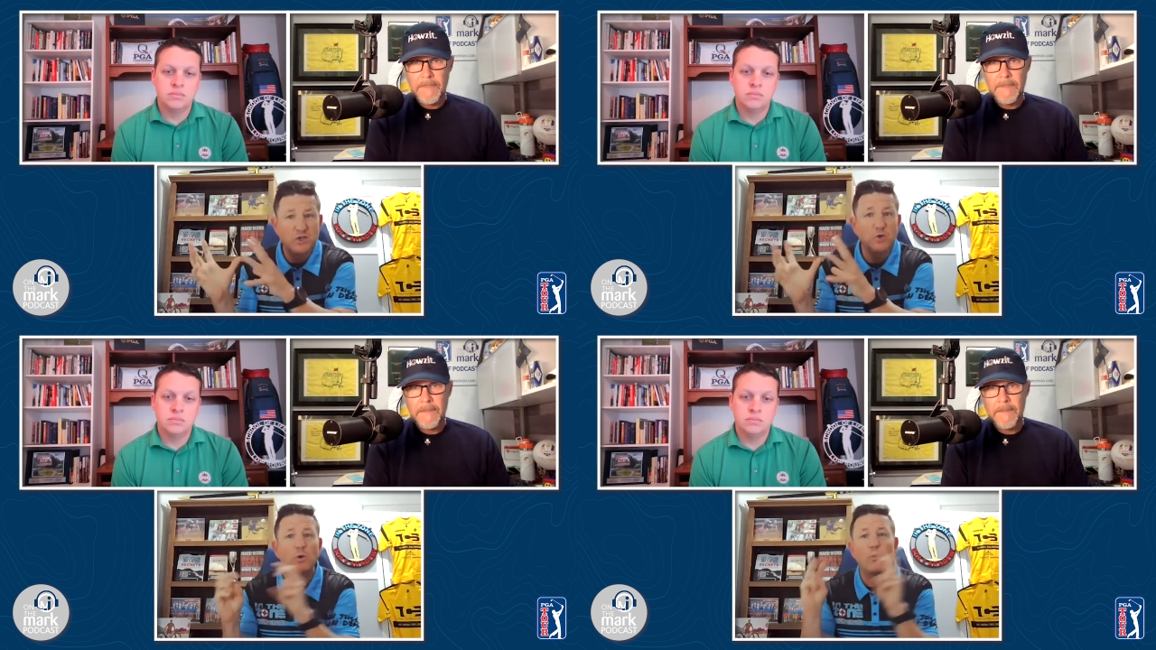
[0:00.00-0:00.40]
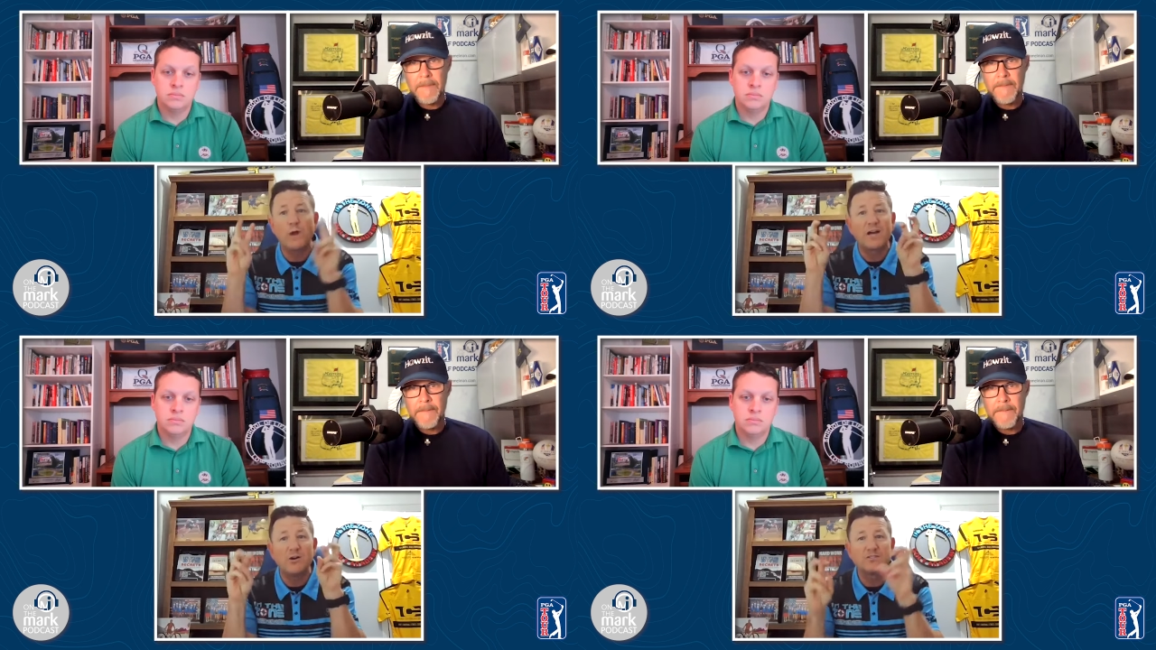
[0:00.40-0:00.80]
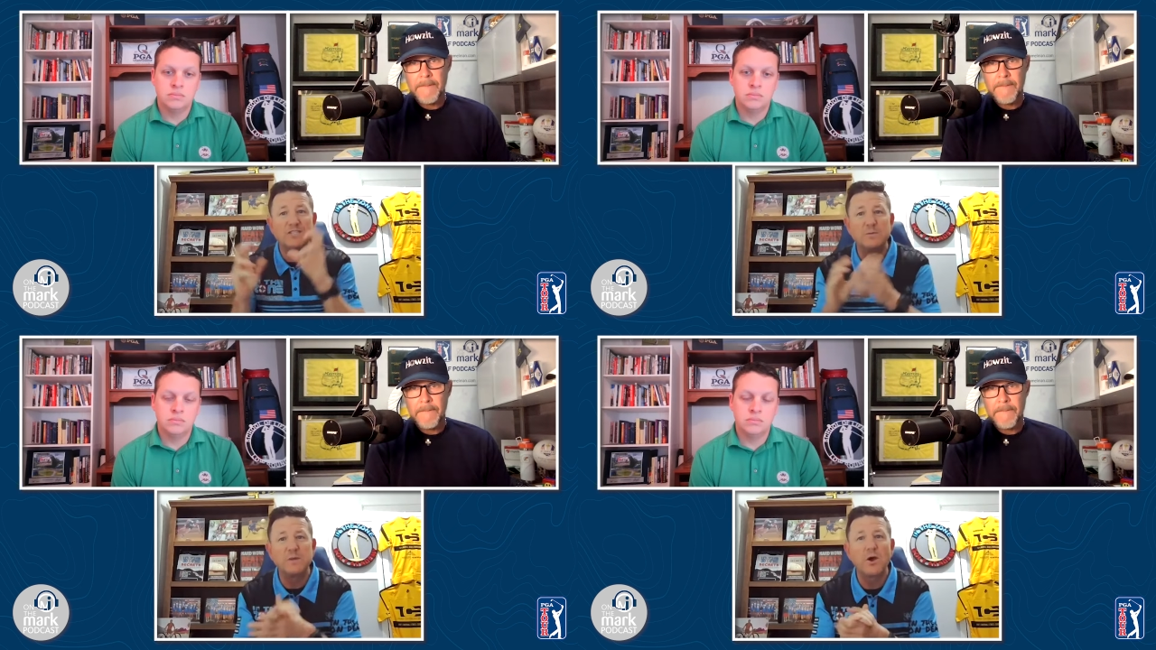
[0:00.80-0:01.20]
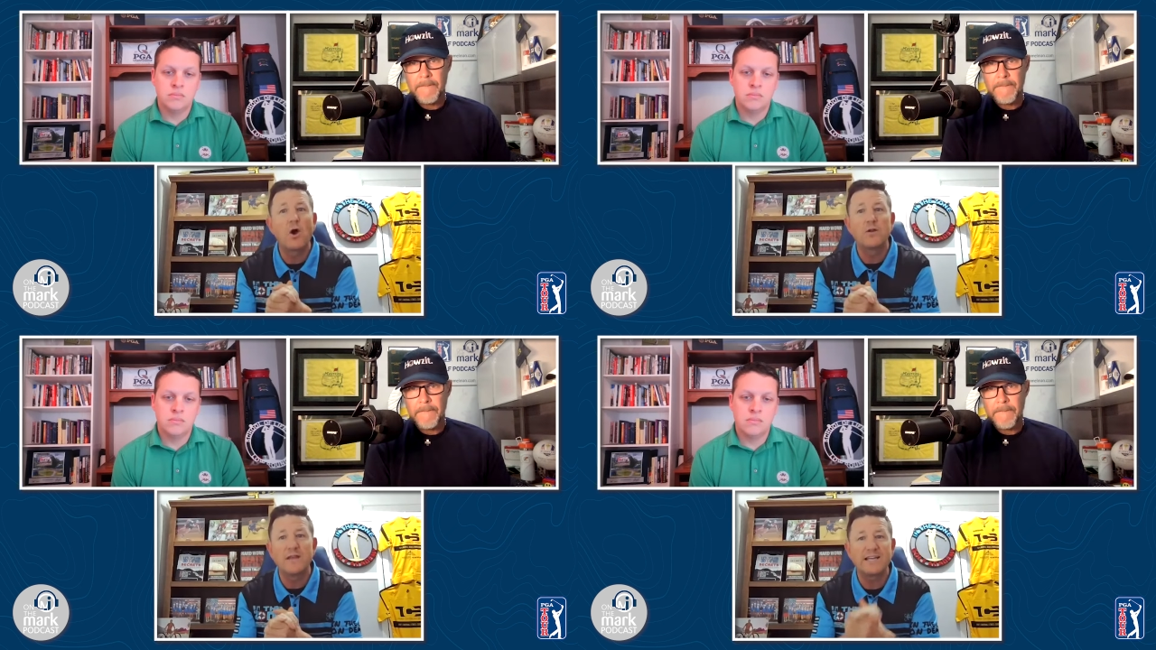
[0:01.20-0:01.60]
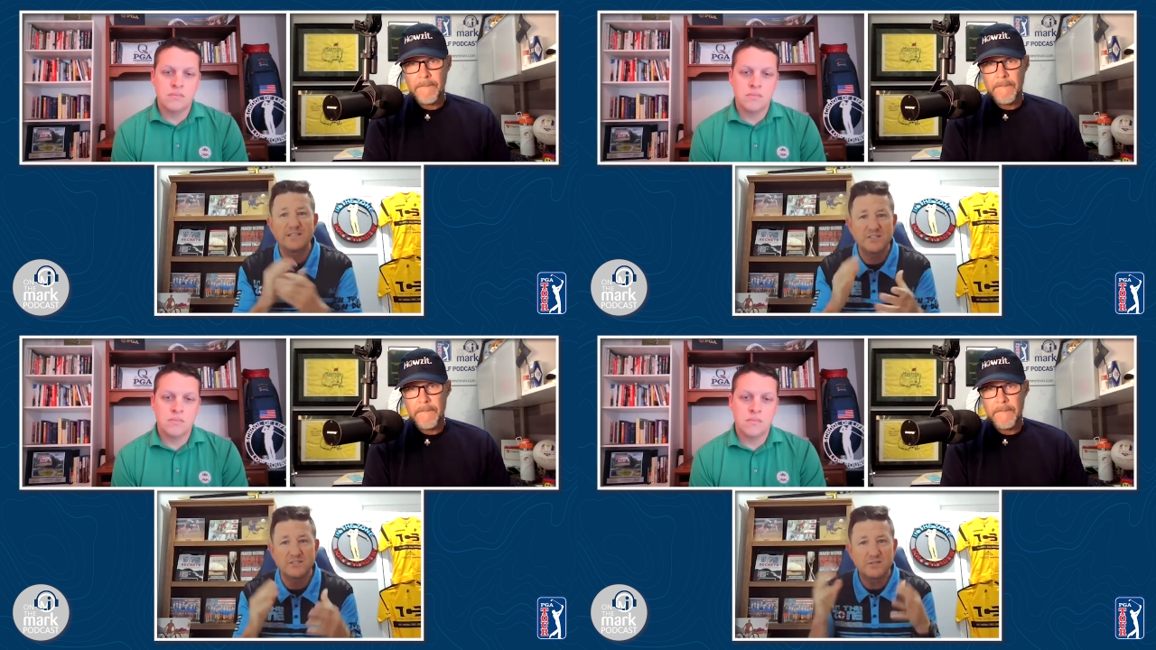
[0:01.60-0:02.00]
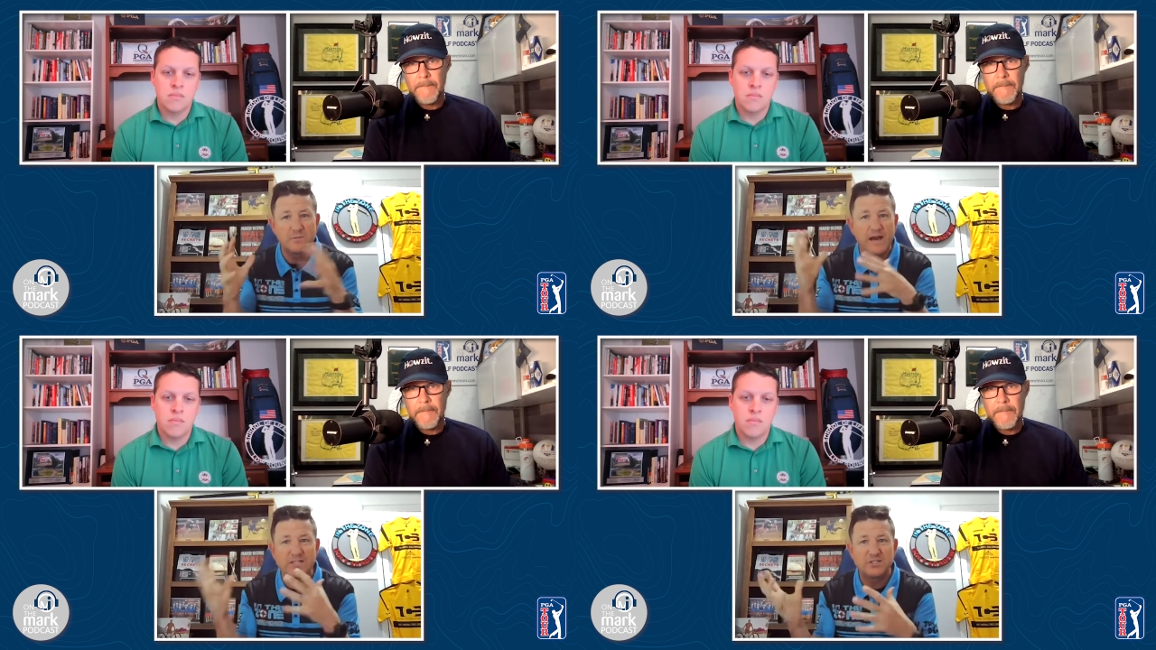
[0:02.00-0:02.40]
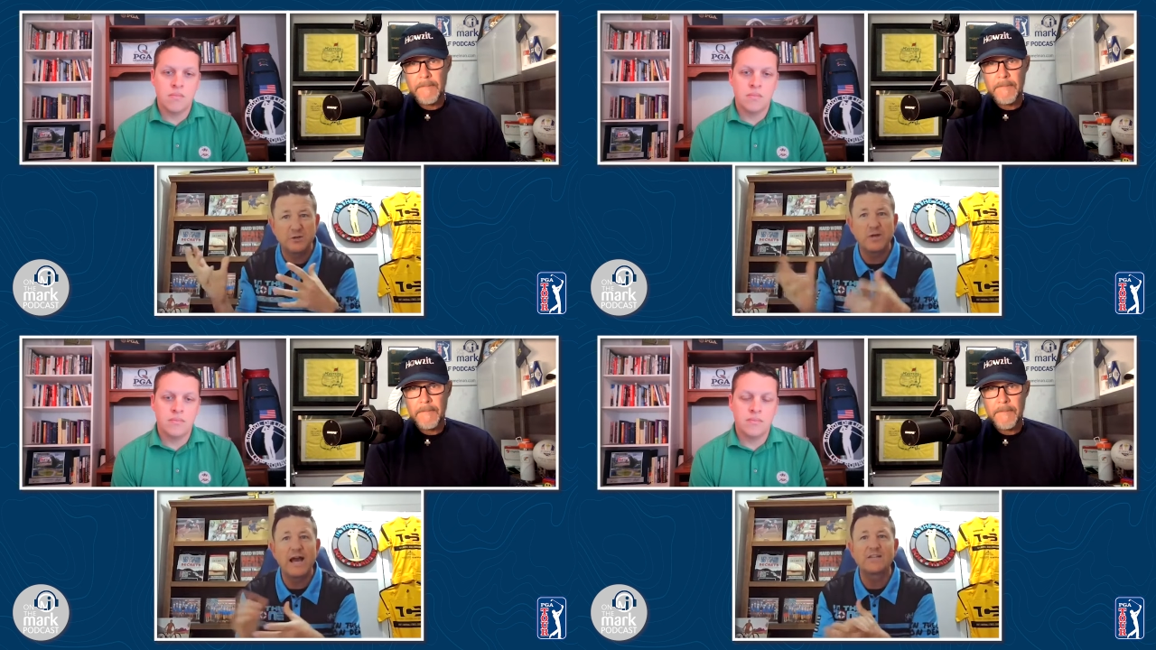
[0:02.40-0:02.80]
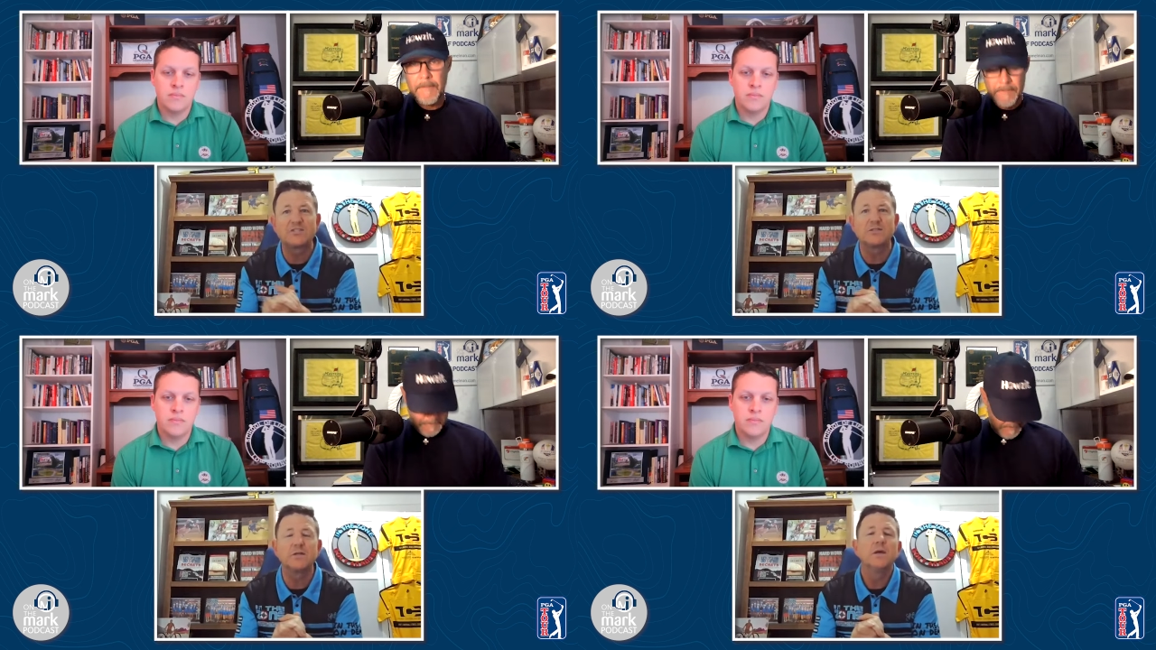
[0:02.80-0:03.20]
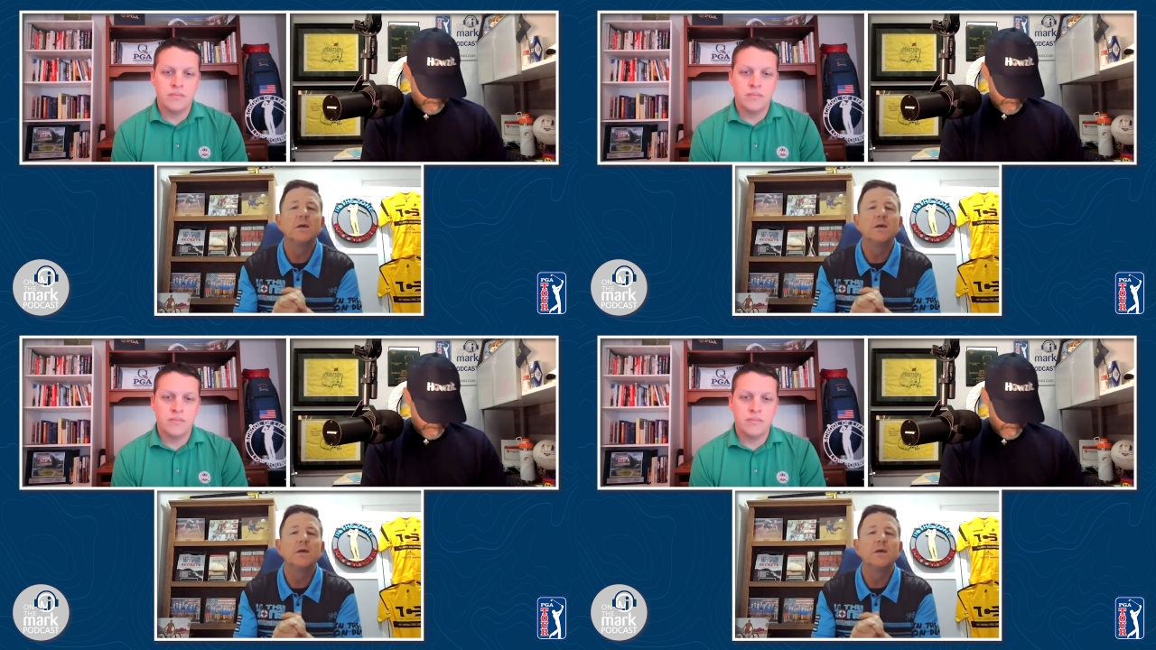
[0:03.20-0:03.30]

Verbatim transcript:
Speaker 1: to it what i call cpr that consistent passionate reaction